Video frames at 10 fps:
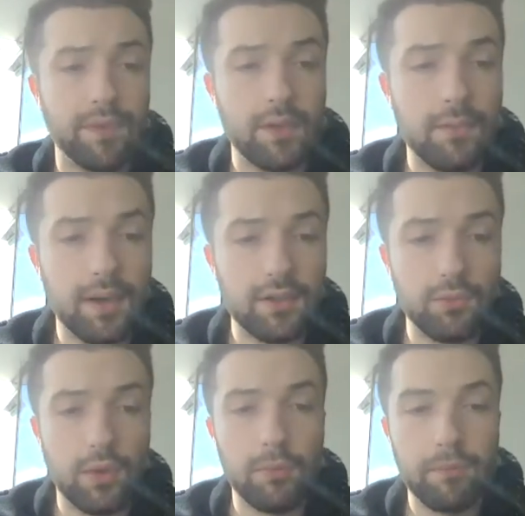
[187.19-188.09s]
You might as
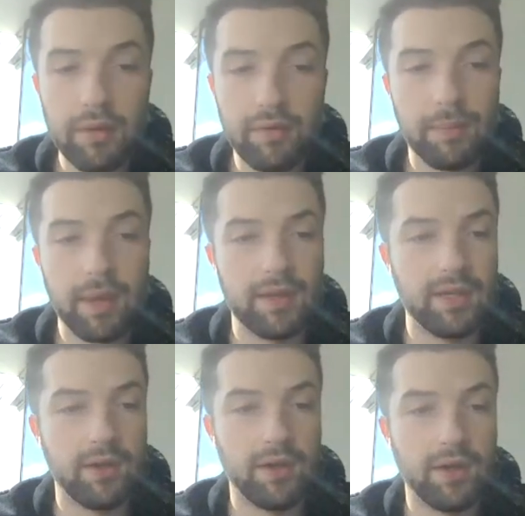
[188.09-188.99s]
well beef up that
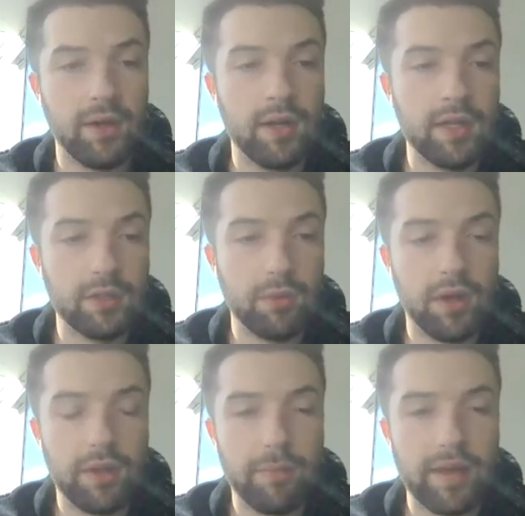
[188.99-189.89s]
interior. It's
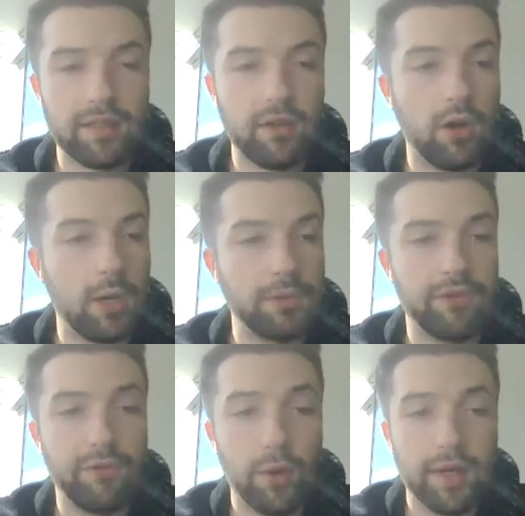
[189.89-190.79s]
probably the best
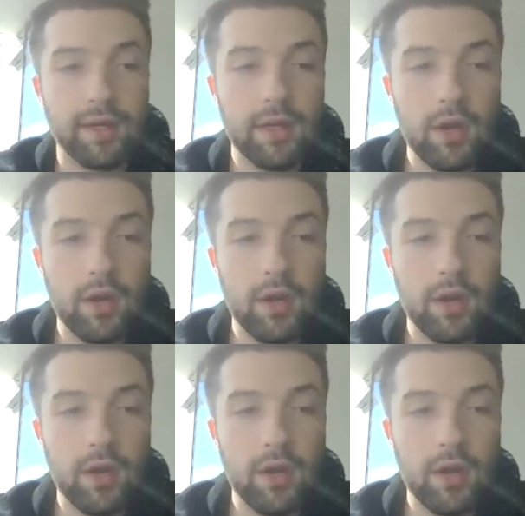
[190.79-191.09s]
option for you.